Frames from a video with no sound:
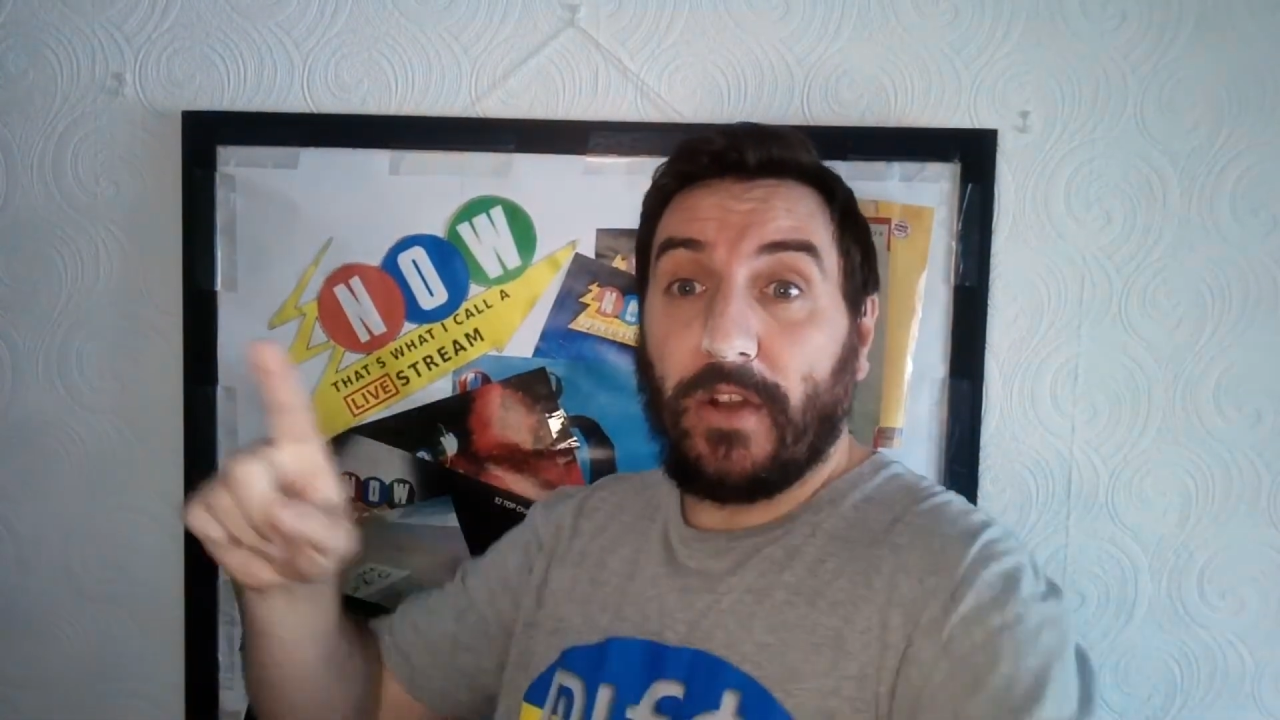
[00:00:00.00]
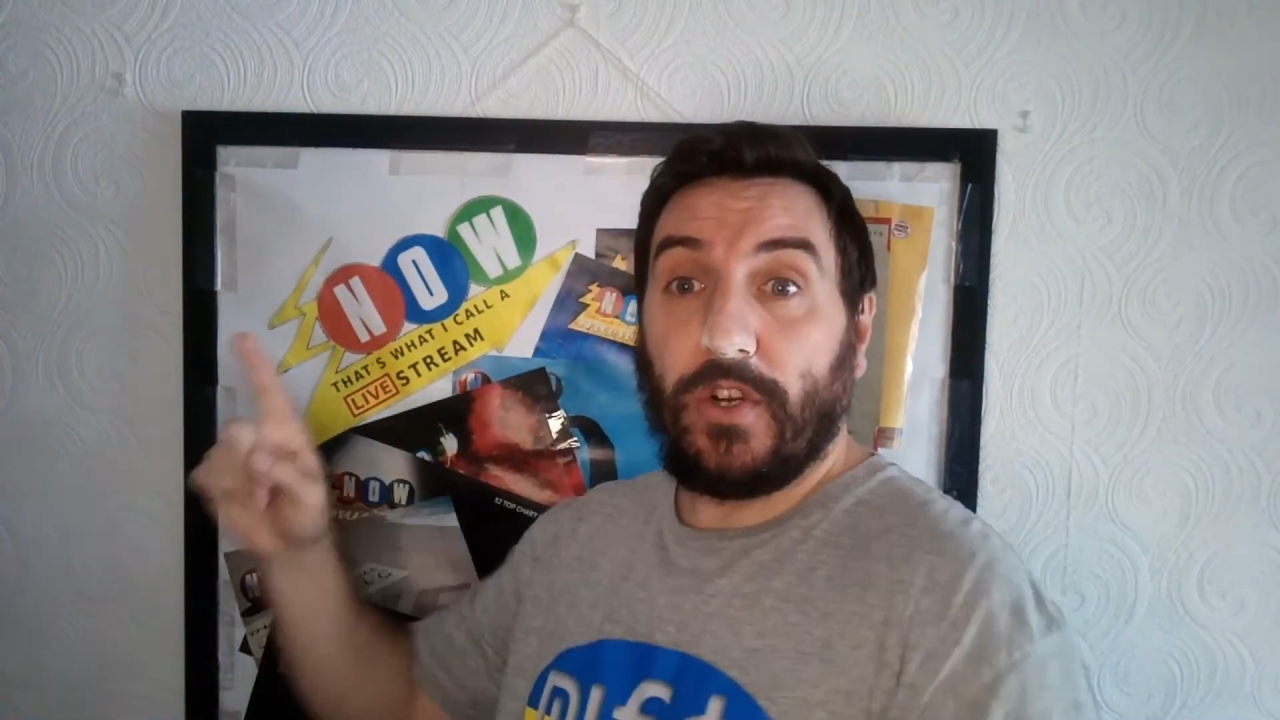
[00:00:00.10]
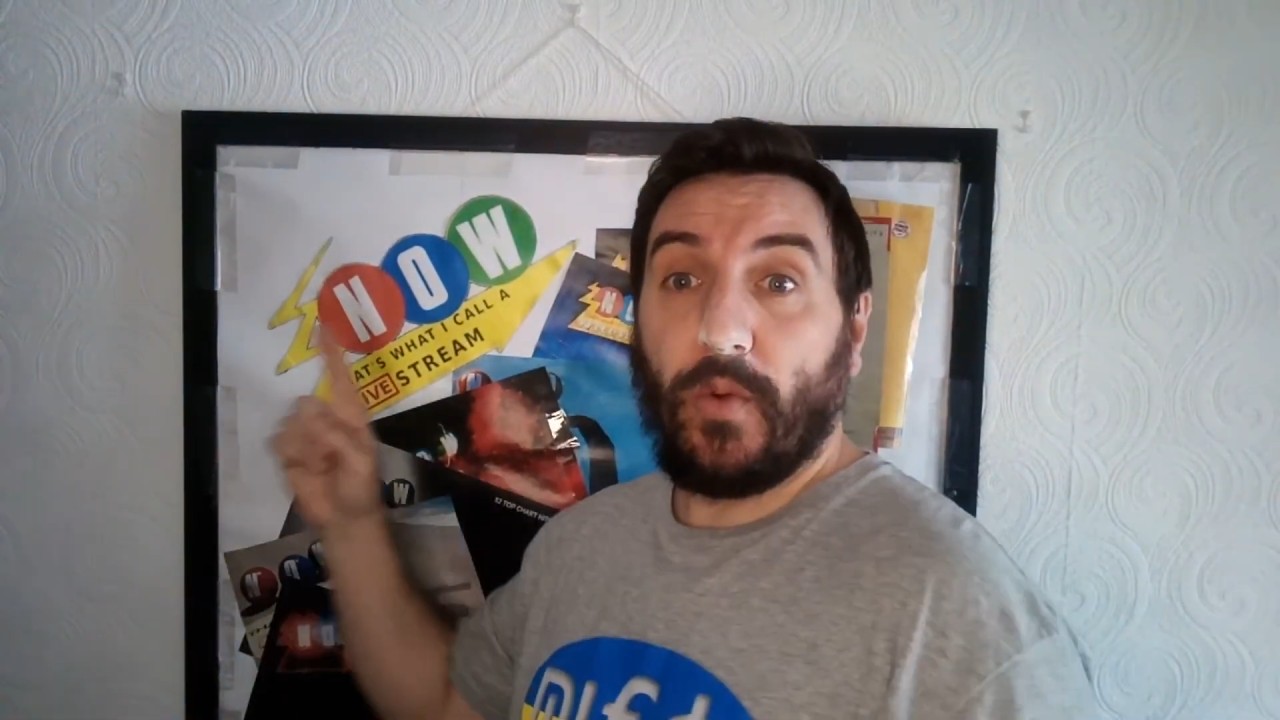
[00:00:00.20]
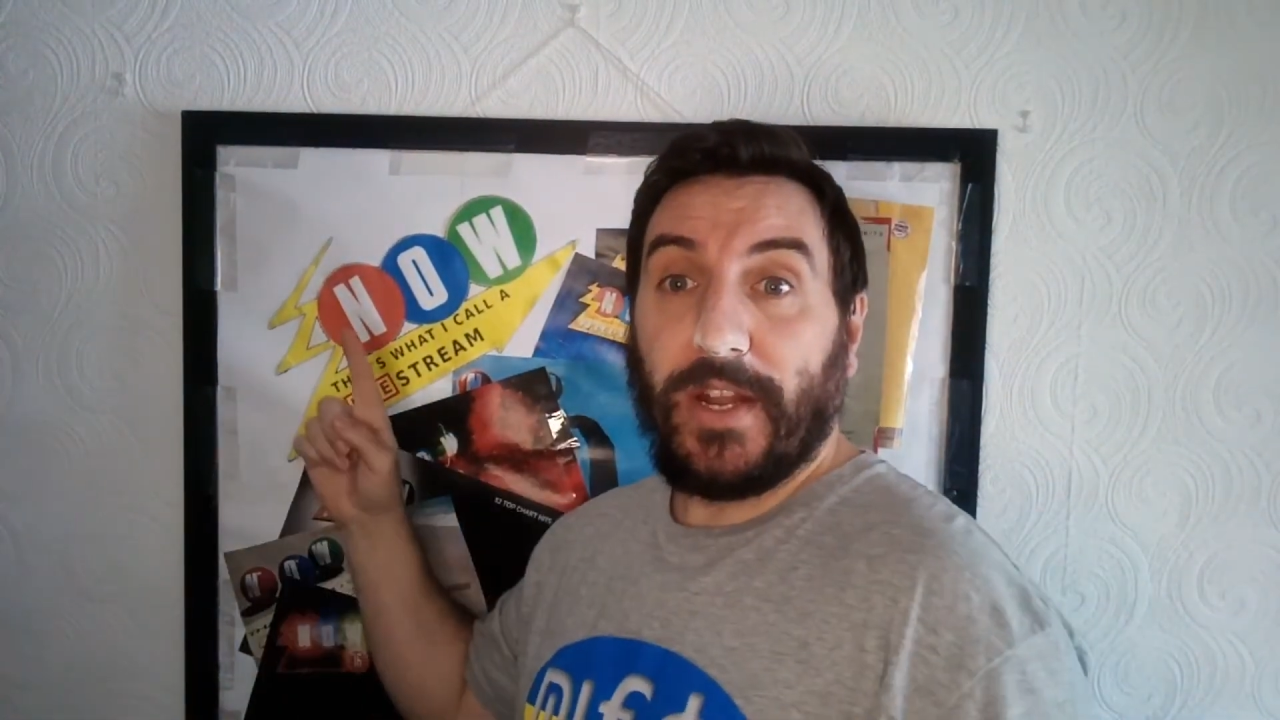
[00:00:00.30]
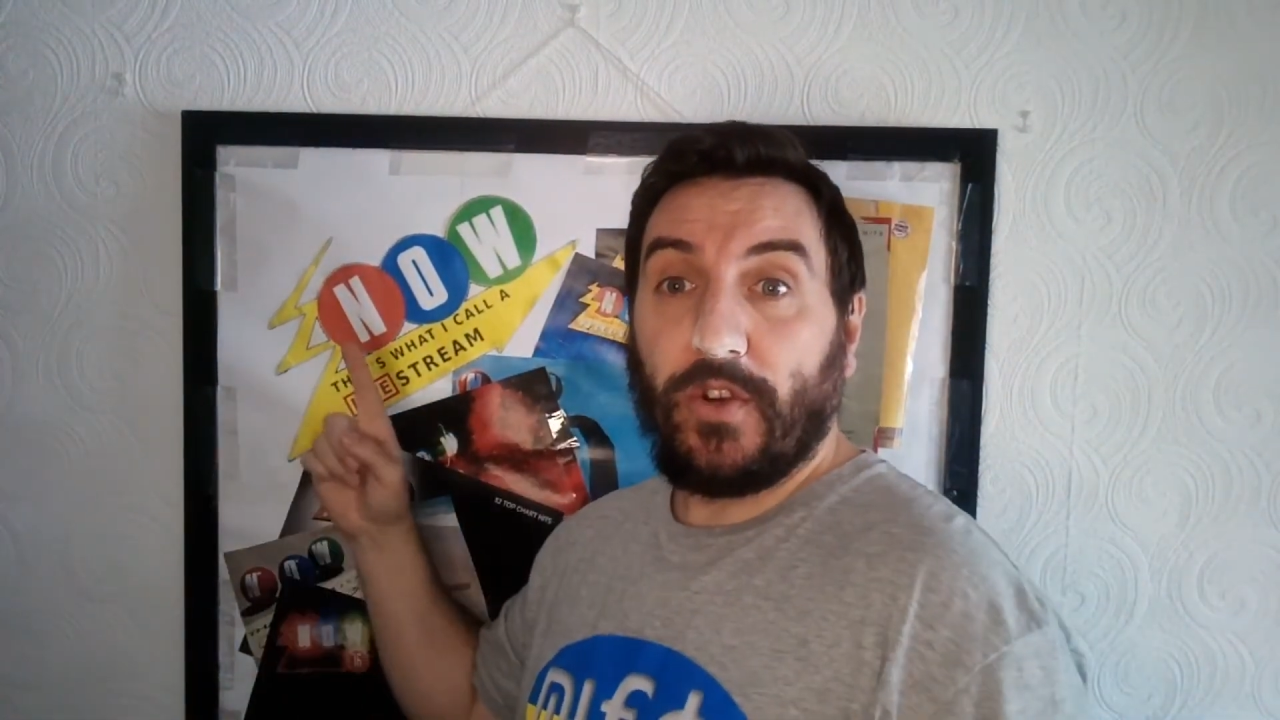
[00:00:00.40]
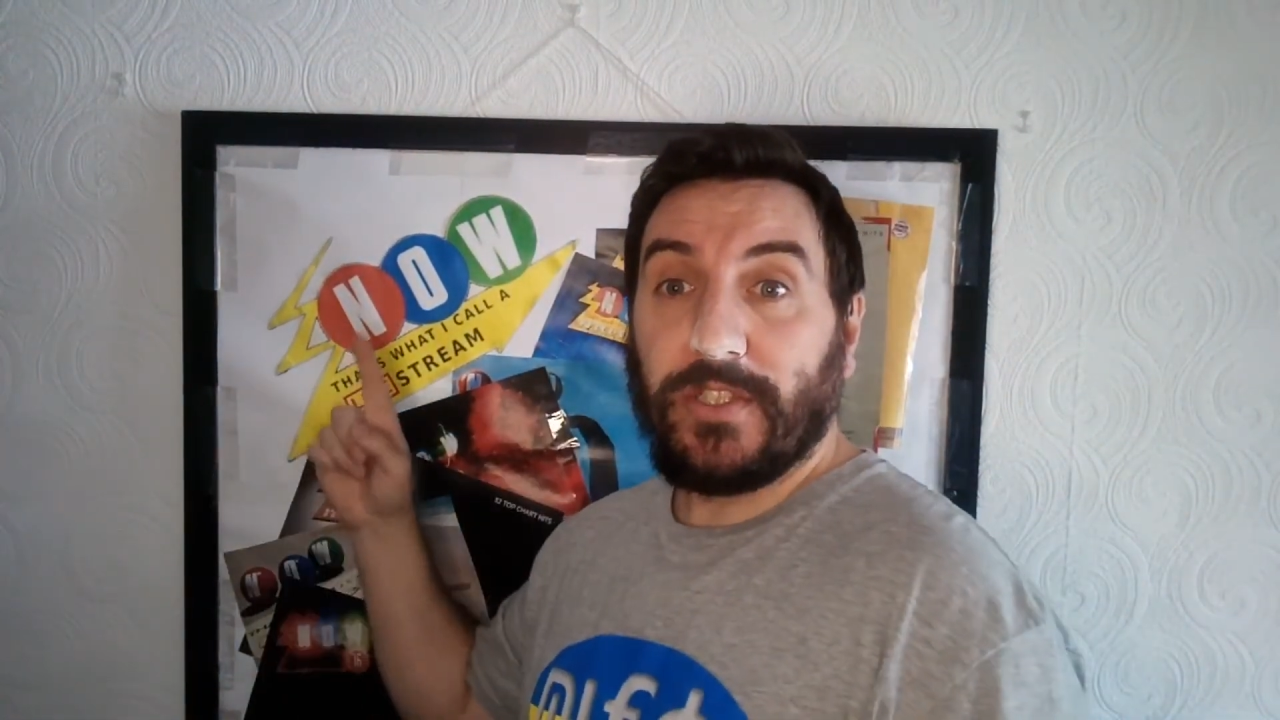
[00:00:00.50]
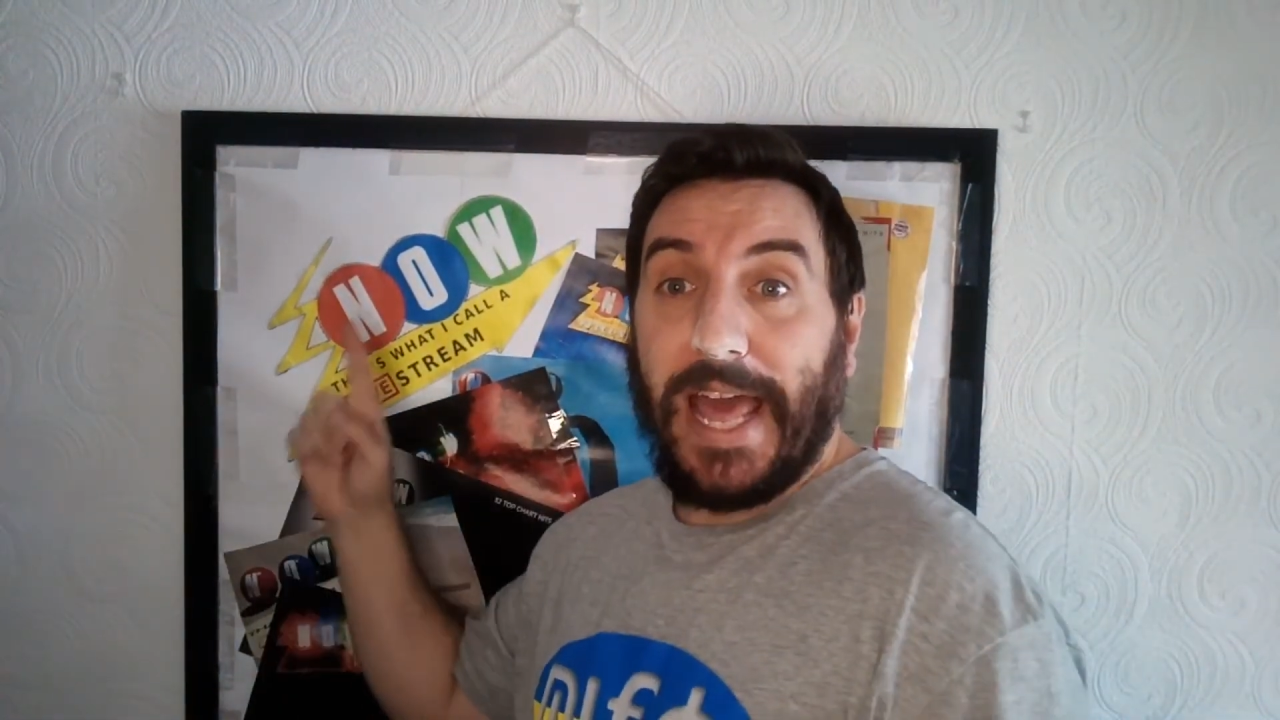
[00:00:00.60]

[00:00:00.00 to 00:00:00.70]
note.